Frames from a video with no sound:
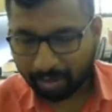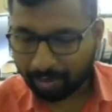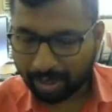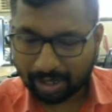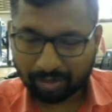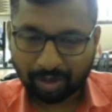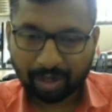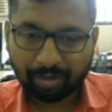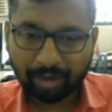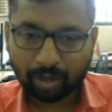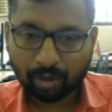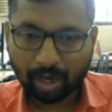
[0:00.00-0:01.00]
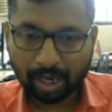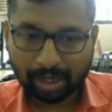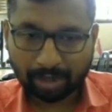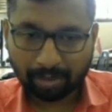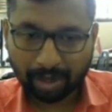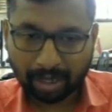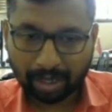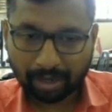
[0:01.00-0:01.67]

please feel free to ask me.